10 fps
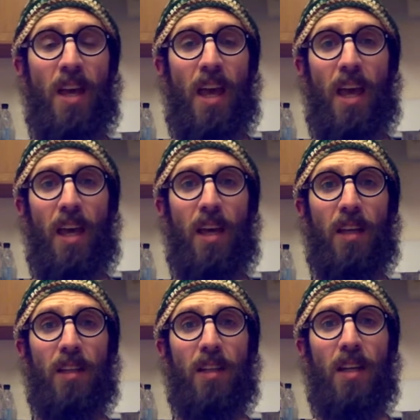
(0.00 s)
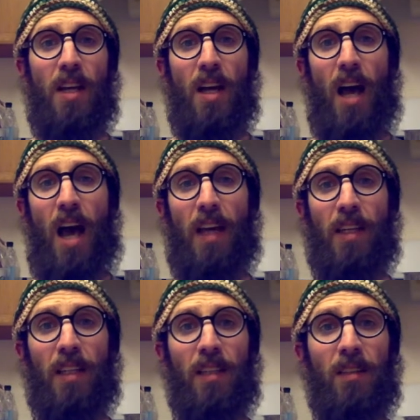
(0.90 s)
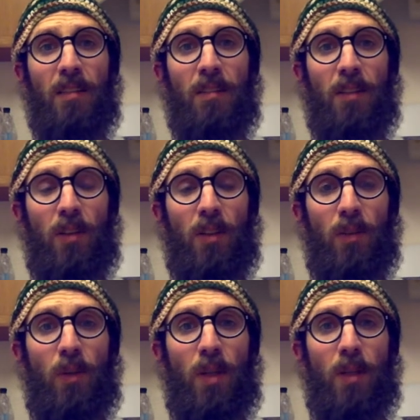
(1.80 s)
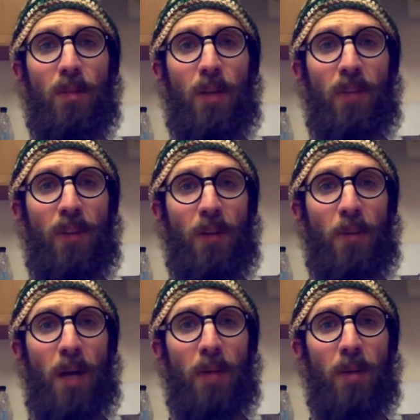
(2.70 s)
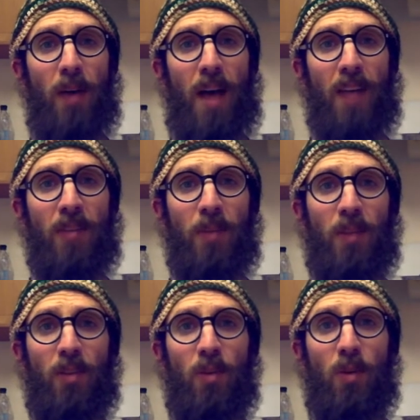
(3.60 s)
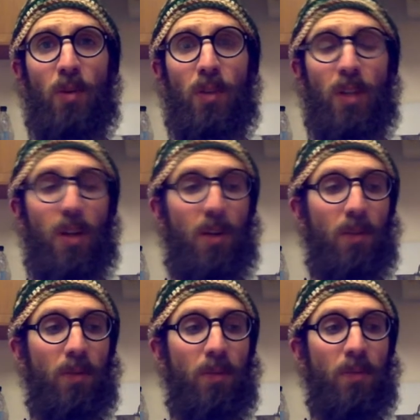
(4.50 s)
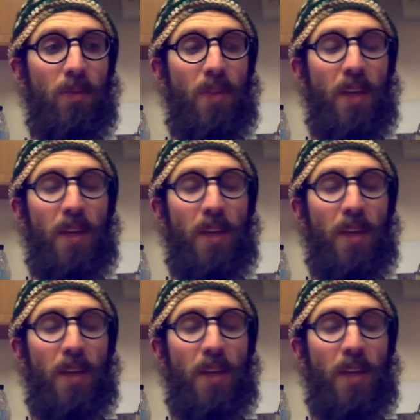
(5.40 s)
And I can, when my friend Pablo asked me to, think